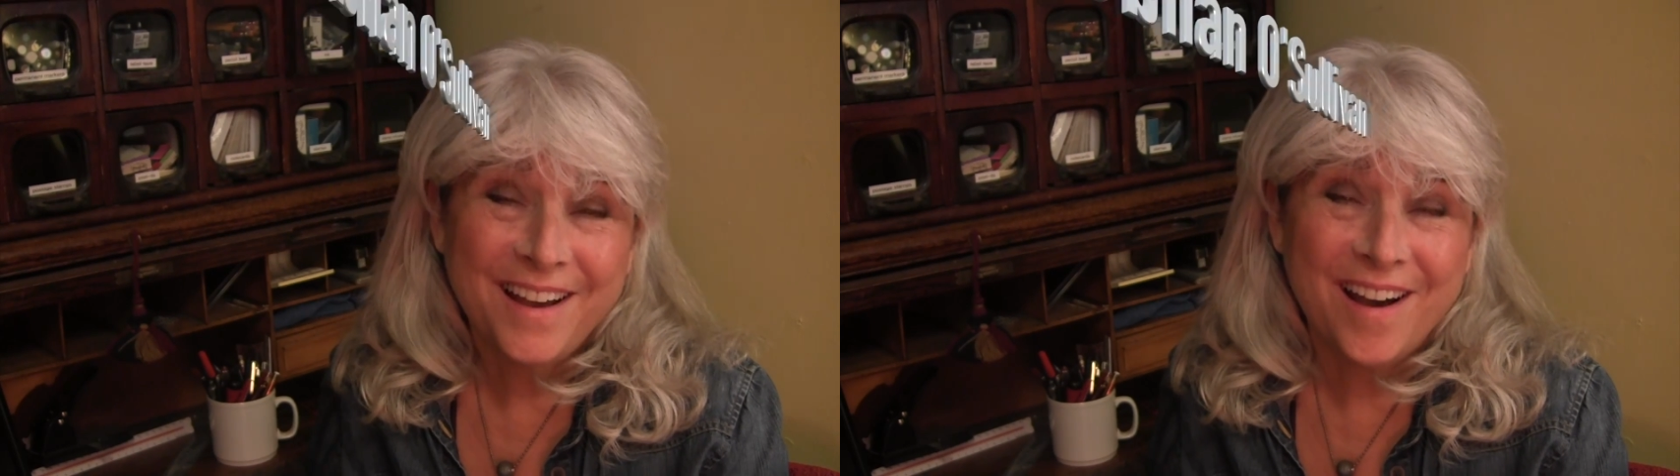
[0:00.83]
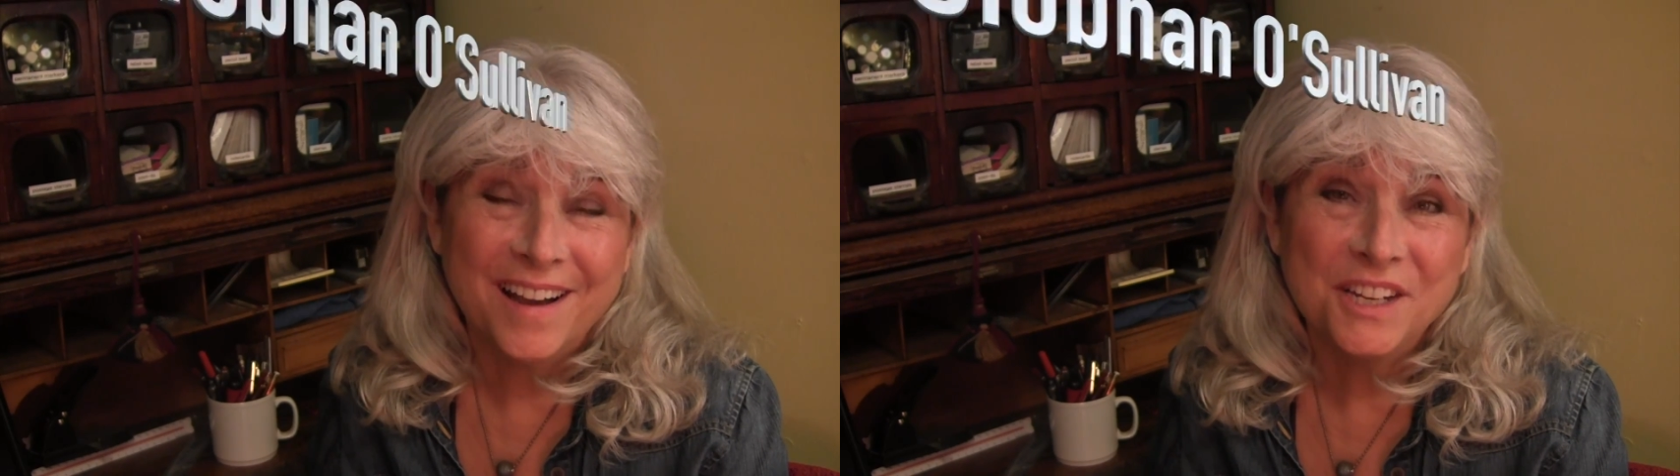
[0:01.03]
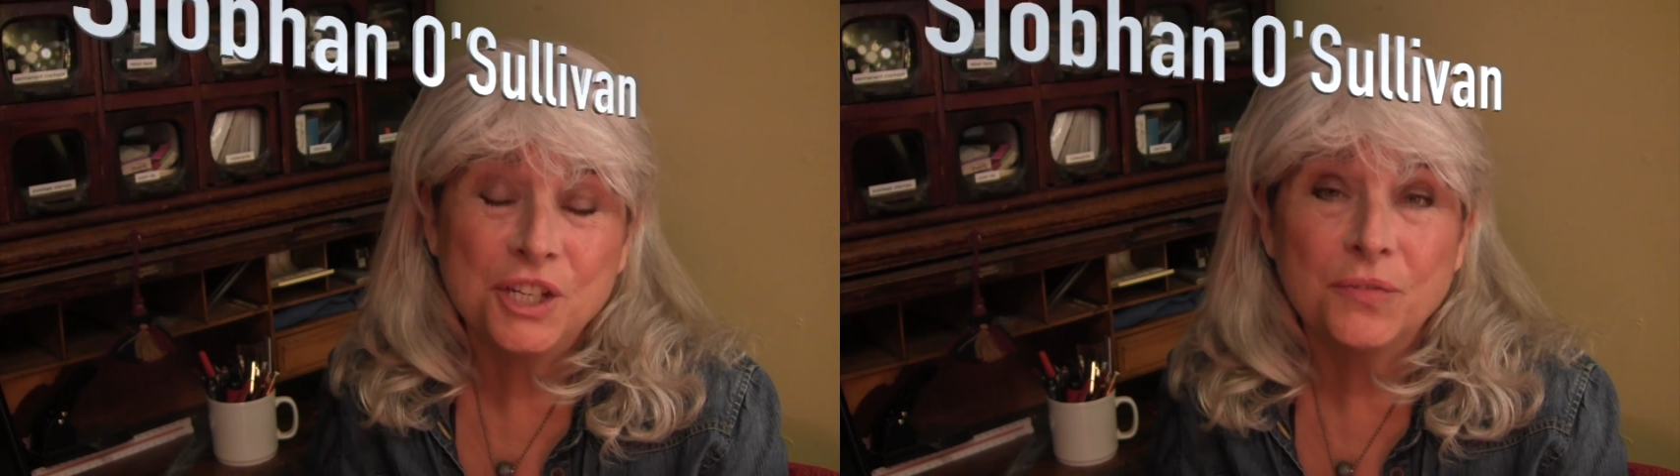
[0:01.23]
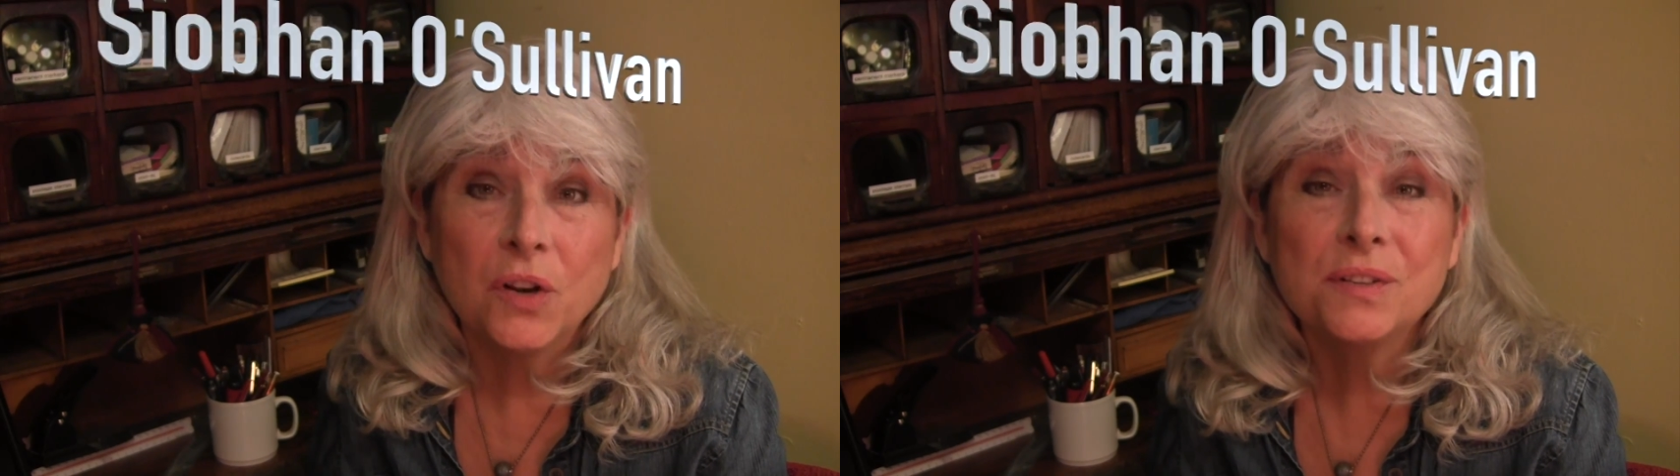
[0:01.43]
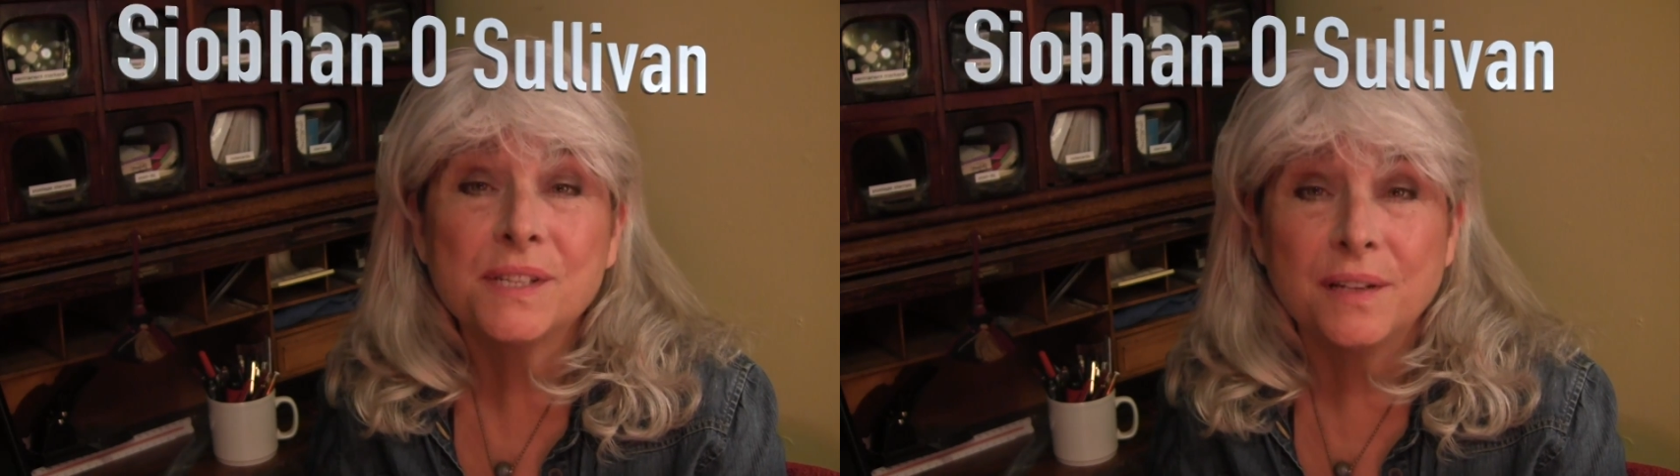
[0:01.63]
Hi,
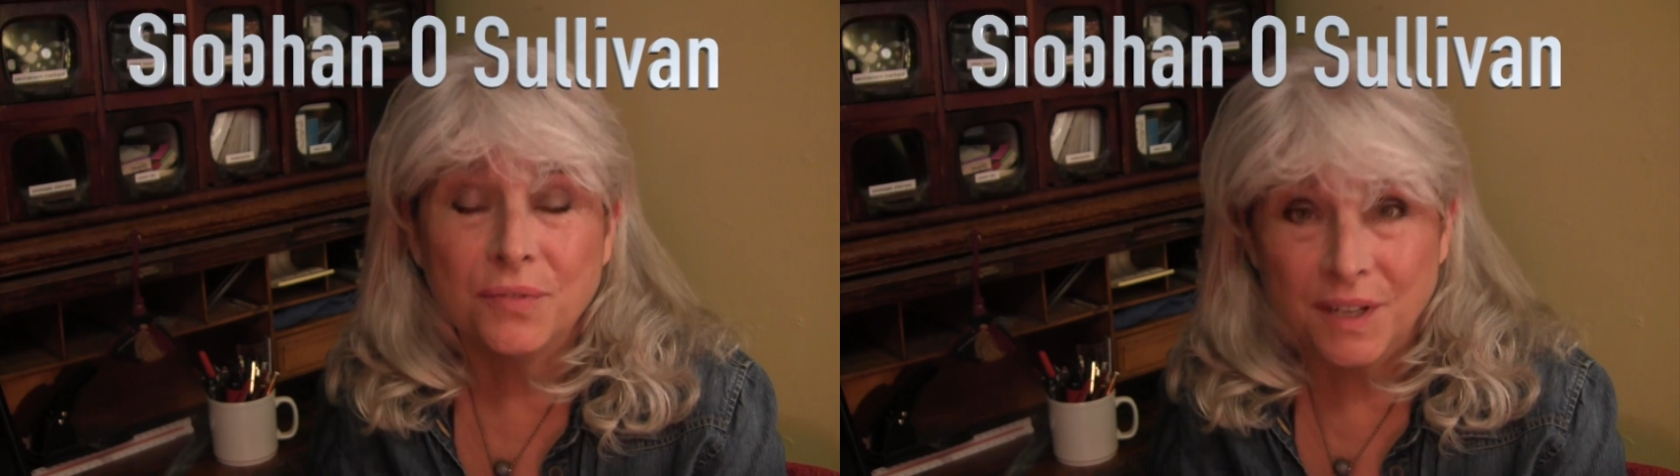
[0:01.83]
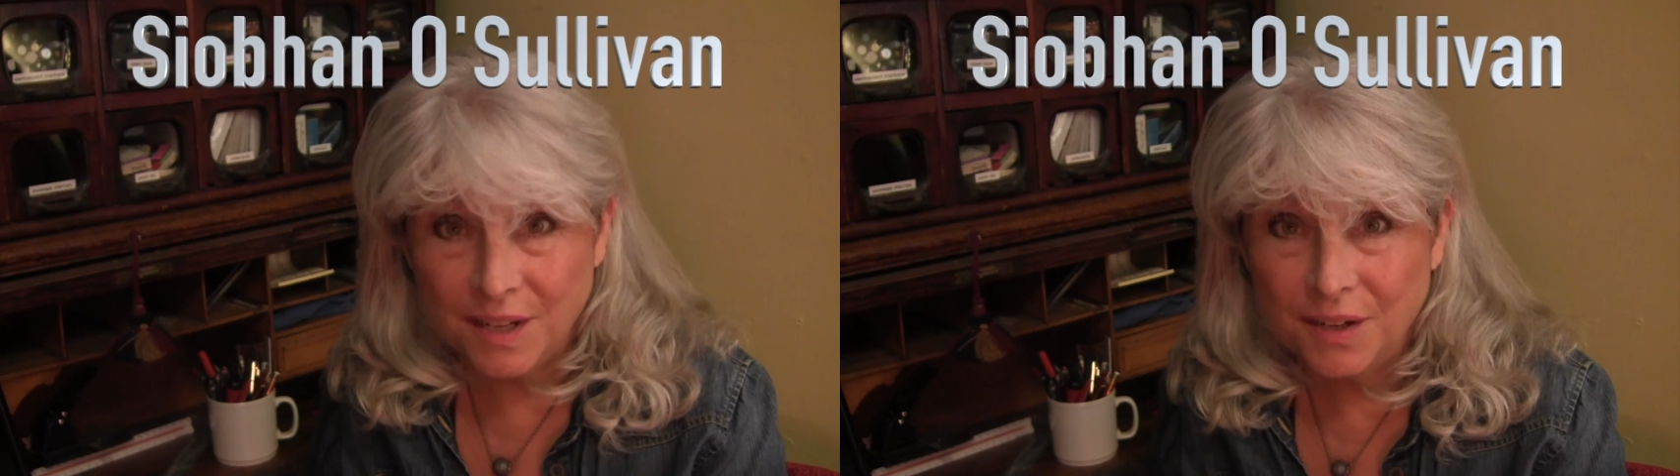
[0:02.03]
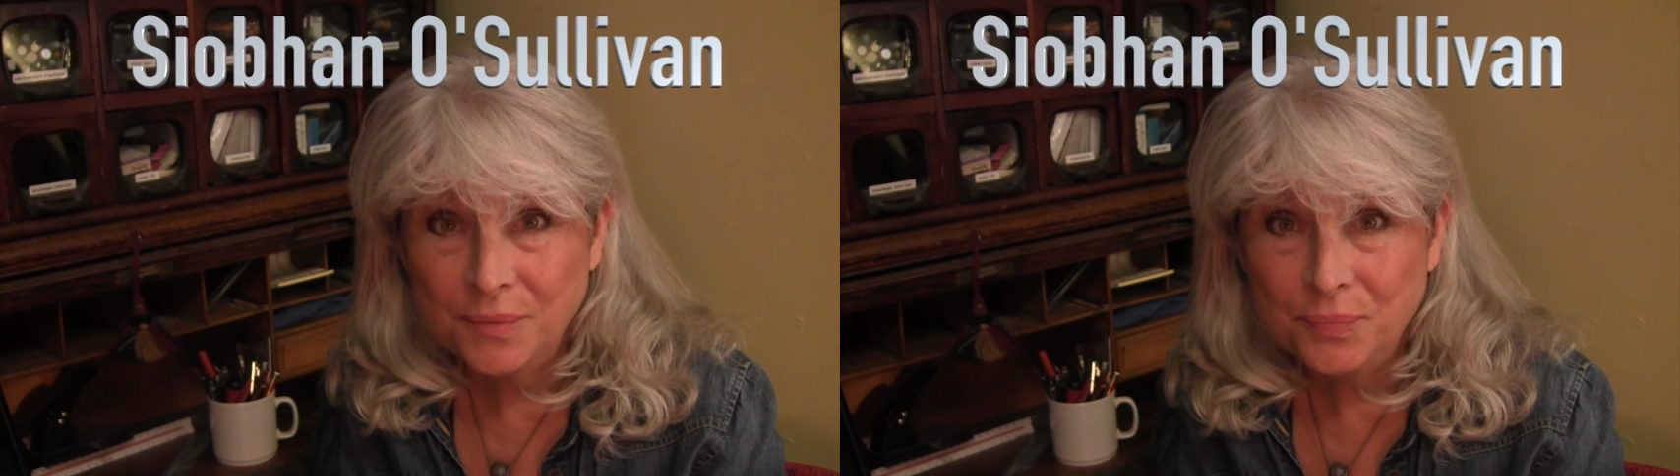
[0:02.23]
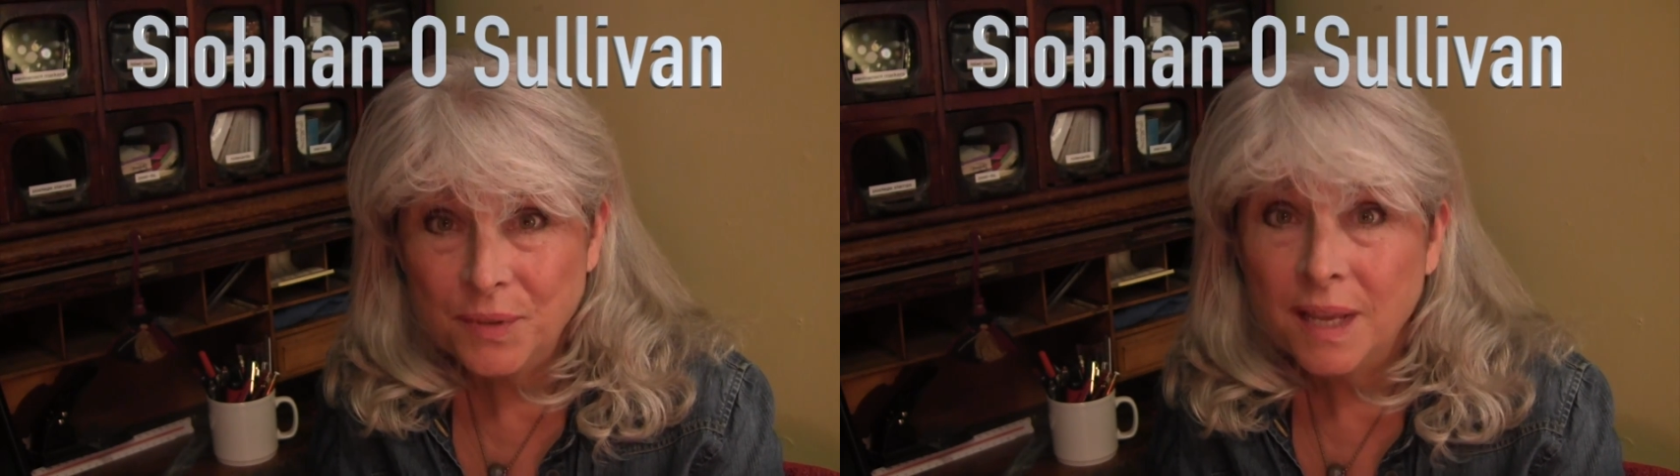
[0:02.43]
Siobhan O'Sullivan here